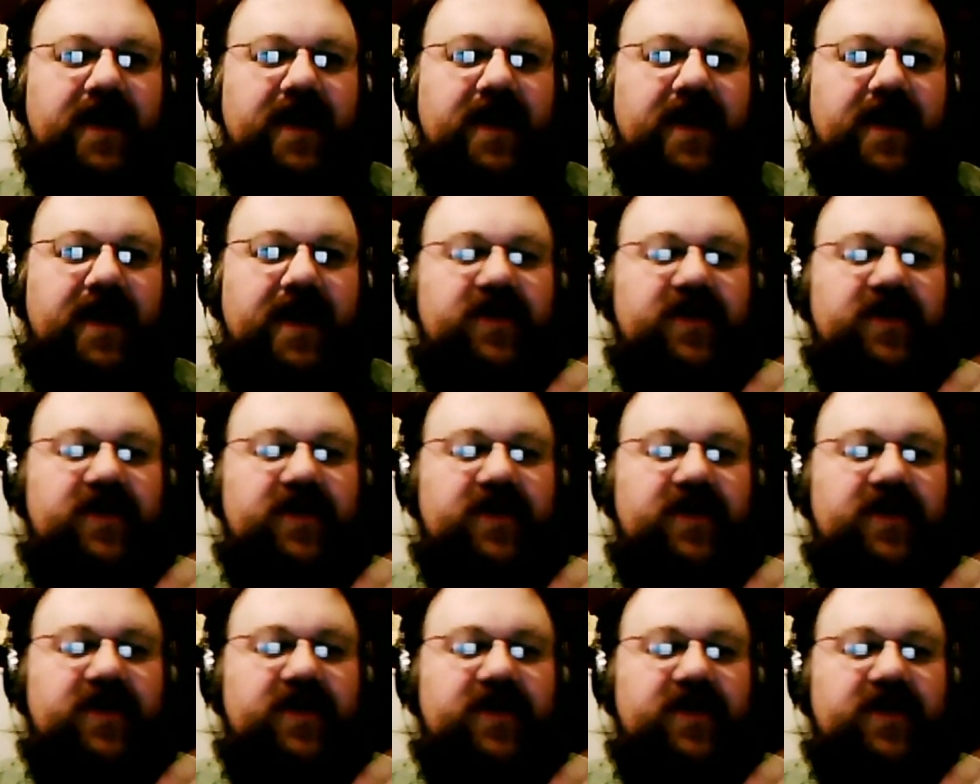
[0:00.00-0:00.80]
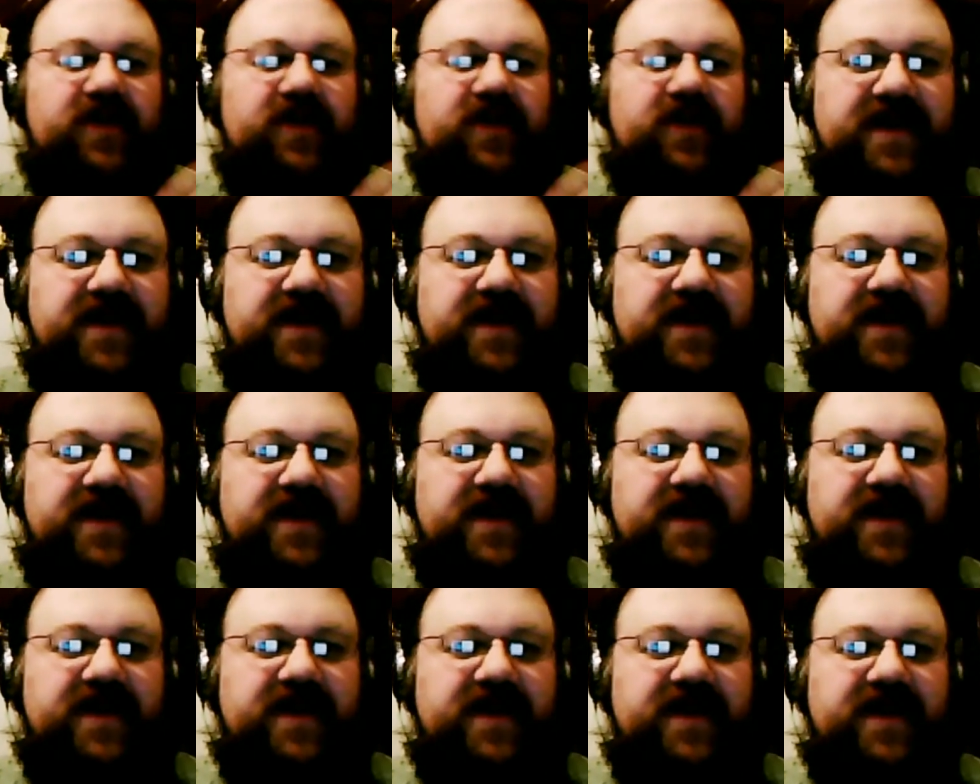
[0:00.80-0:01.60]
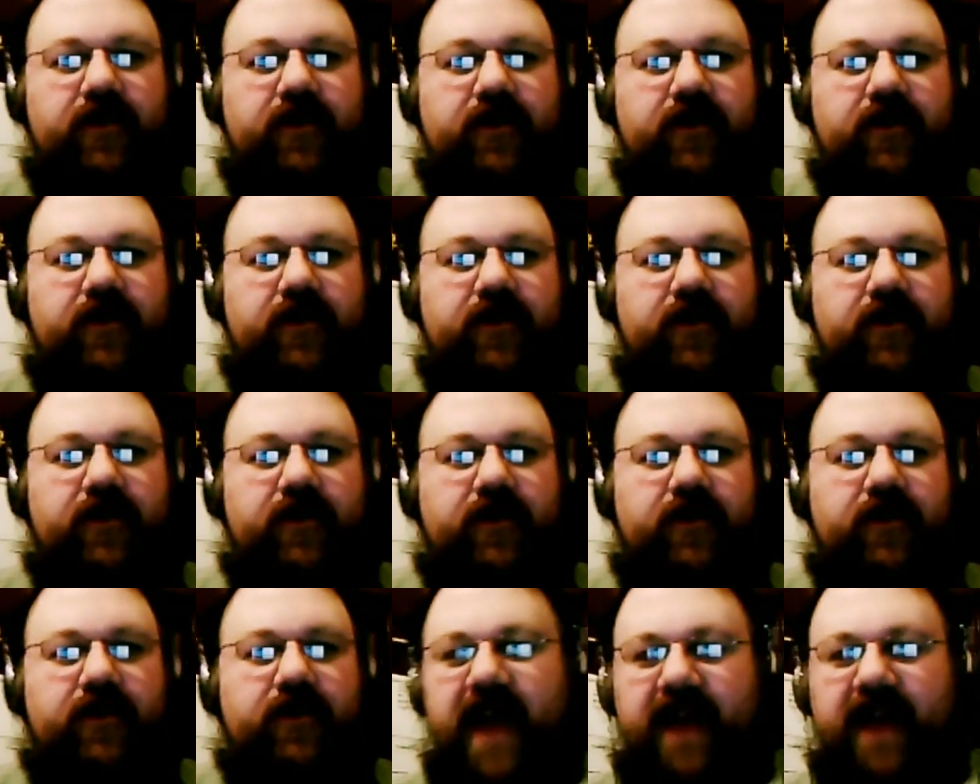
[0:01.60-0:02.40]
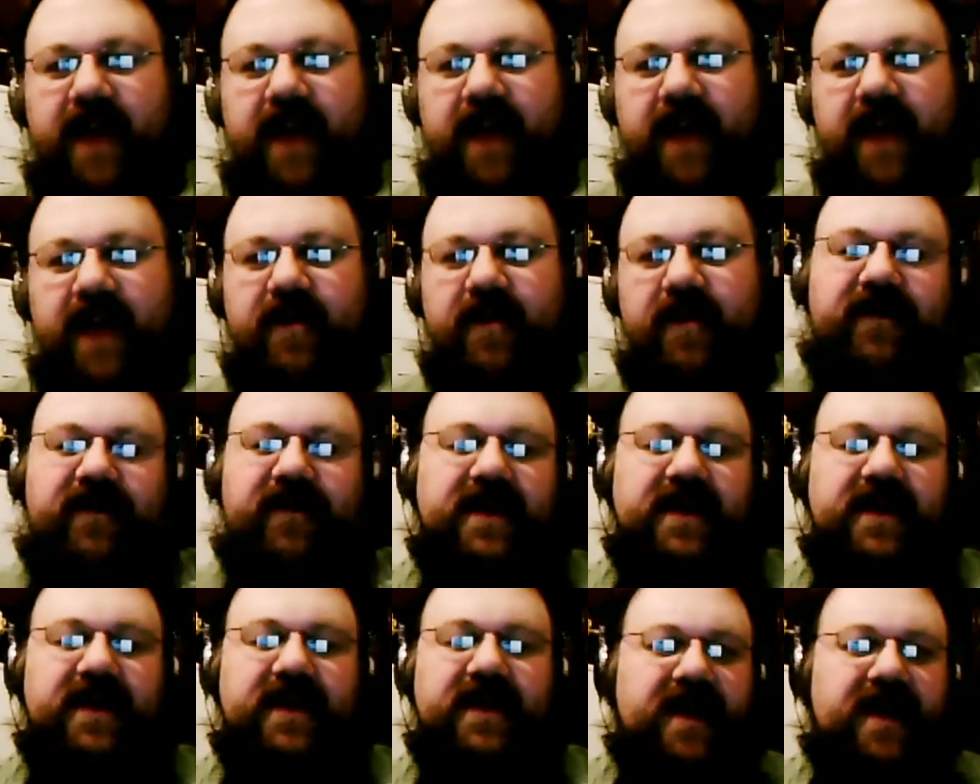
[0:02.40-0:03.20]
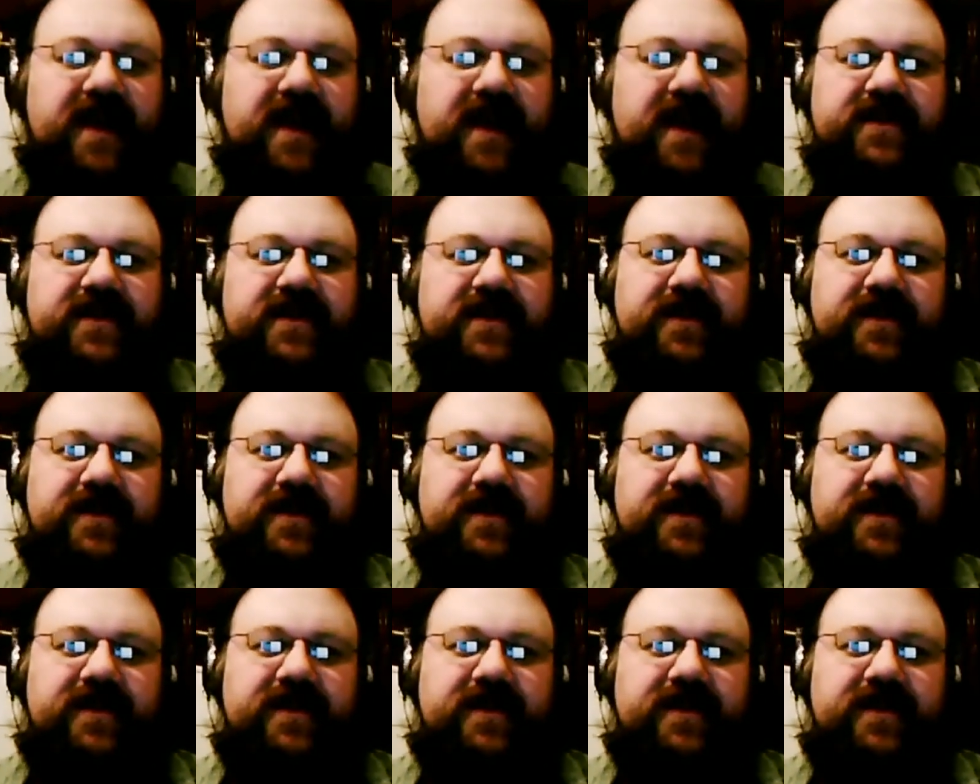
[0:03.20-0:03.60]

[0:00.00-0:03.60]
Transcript: Do you want to do something with it, or can we hand it off to these guys?